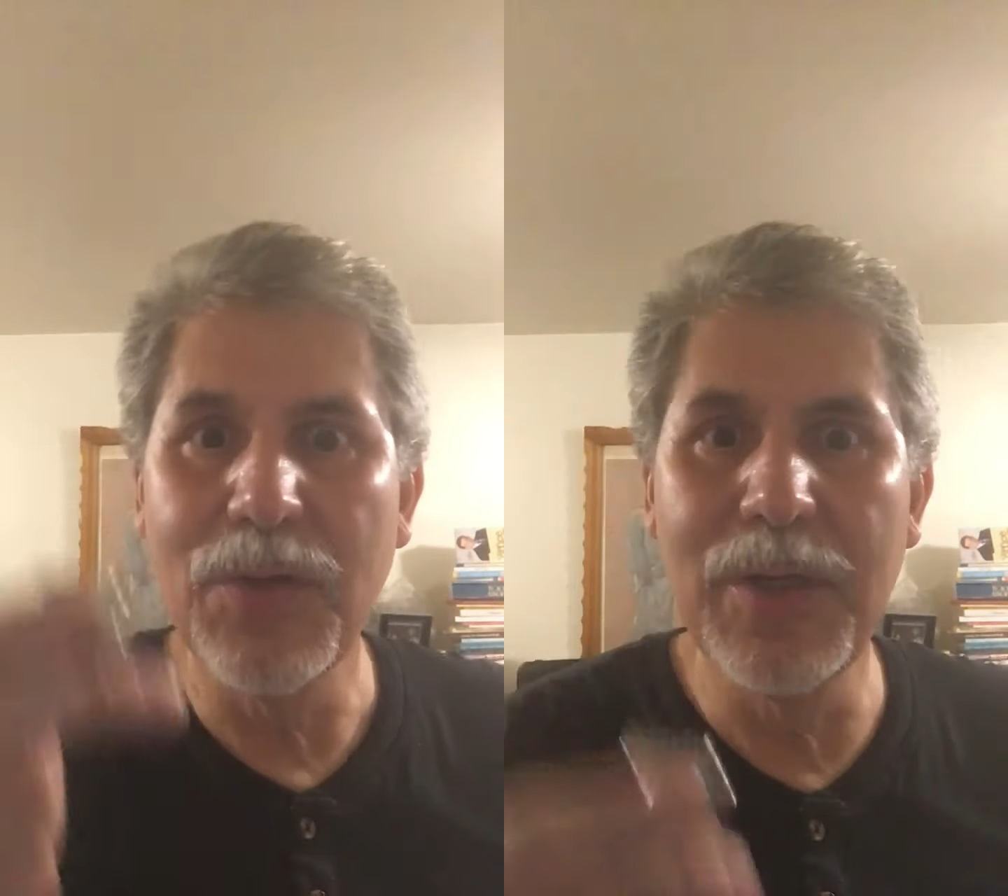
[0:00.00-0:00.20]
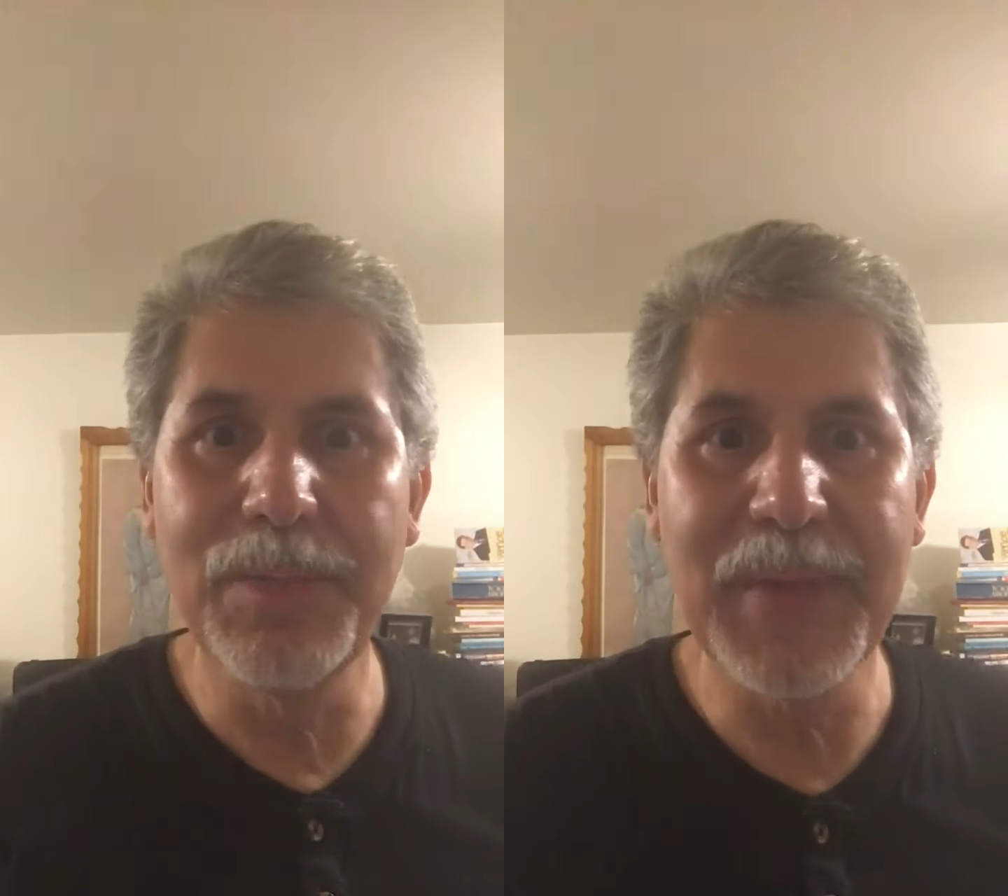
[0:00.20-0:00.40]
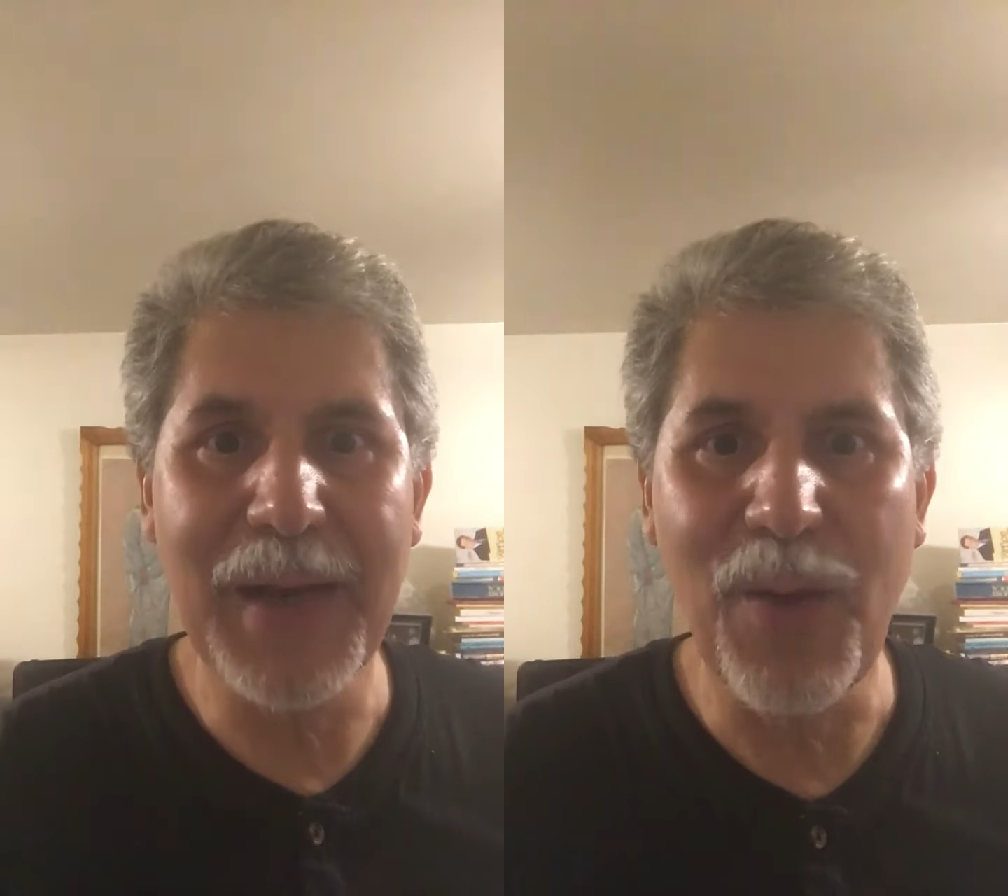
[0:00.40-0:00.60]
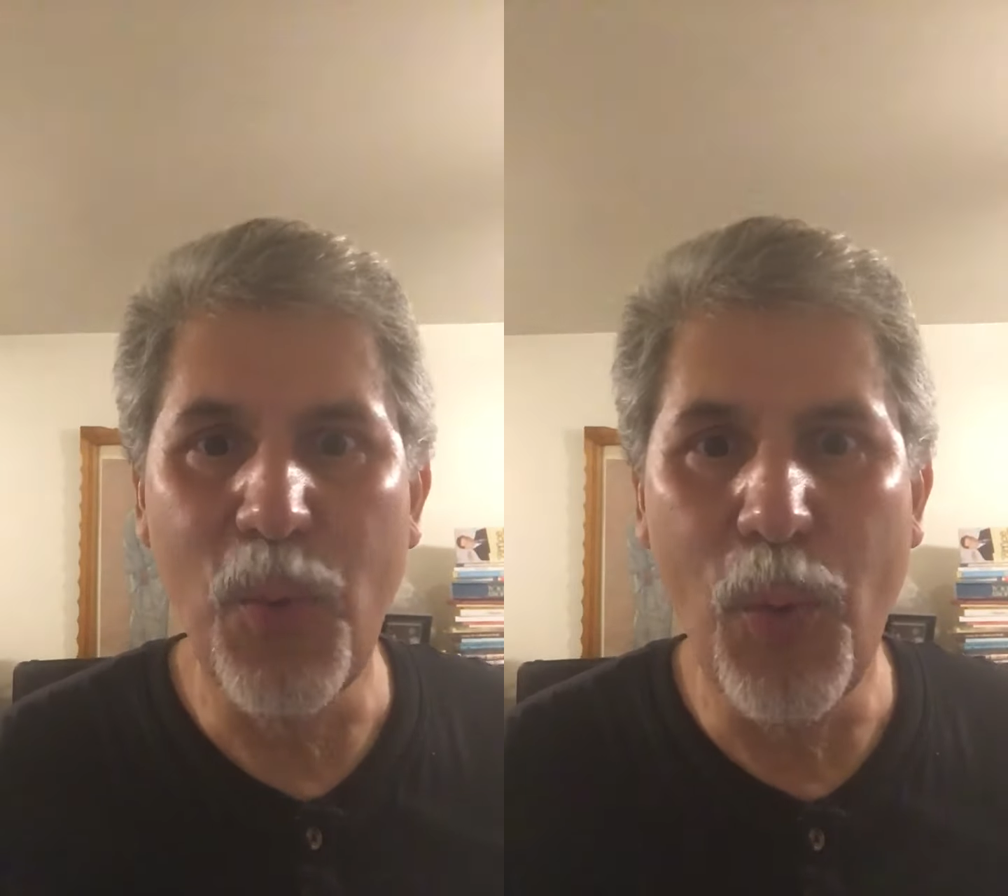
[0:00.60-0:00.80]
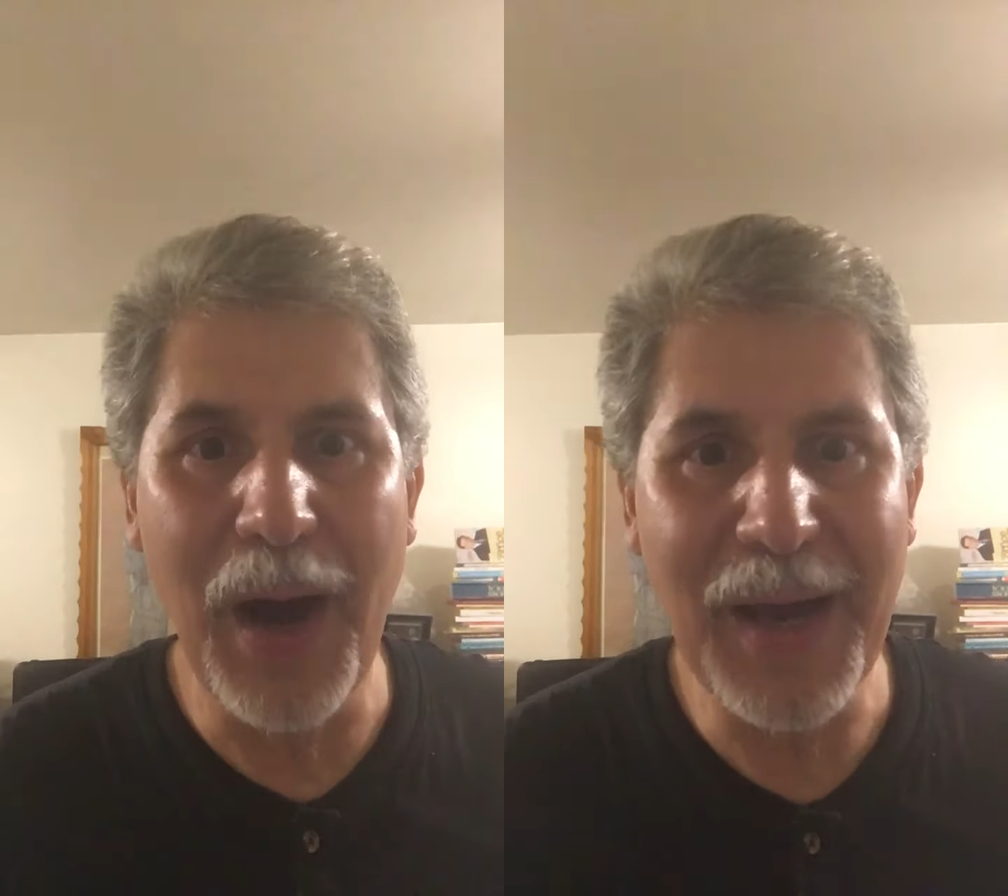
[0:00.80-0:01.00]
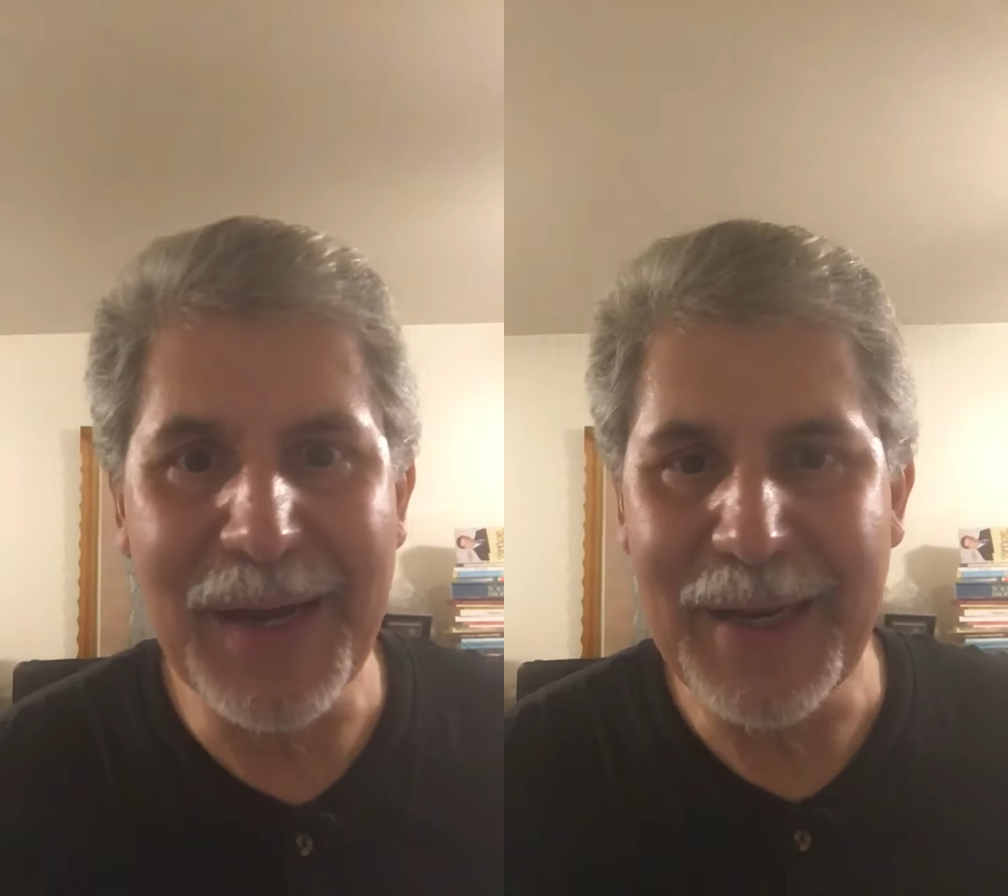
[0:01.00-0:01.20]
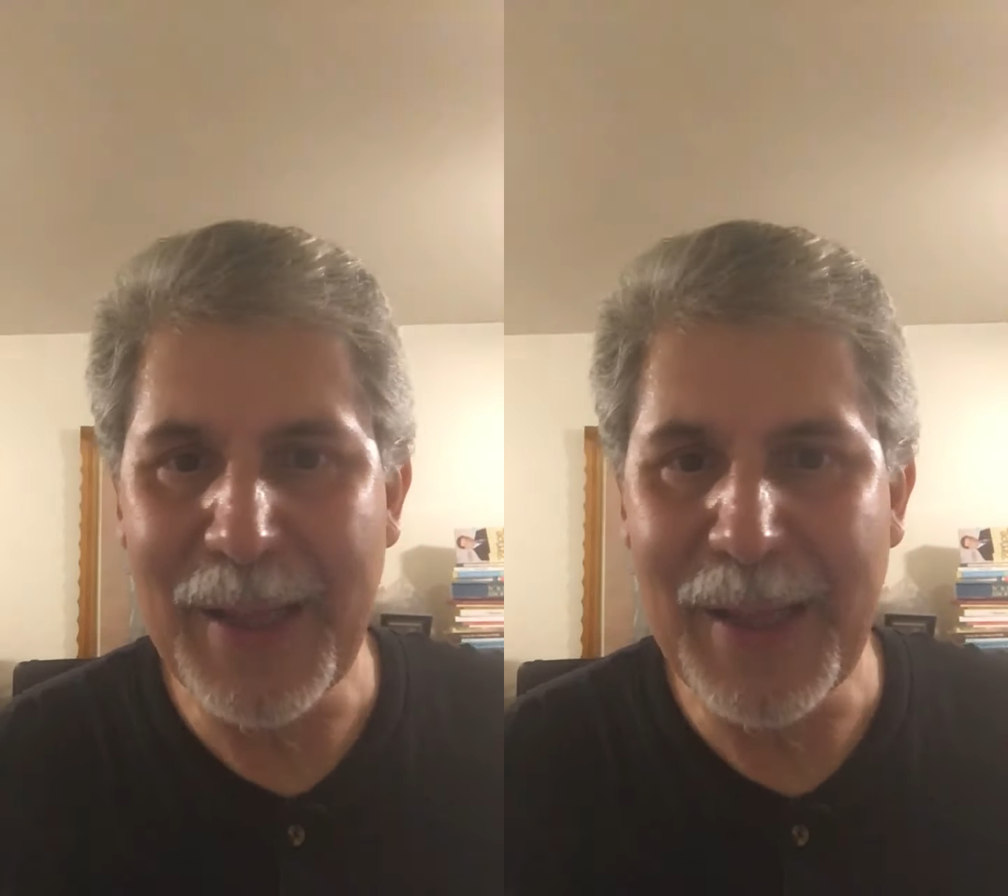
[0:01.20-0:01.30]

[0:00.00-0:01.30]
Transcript: limb that I wanted.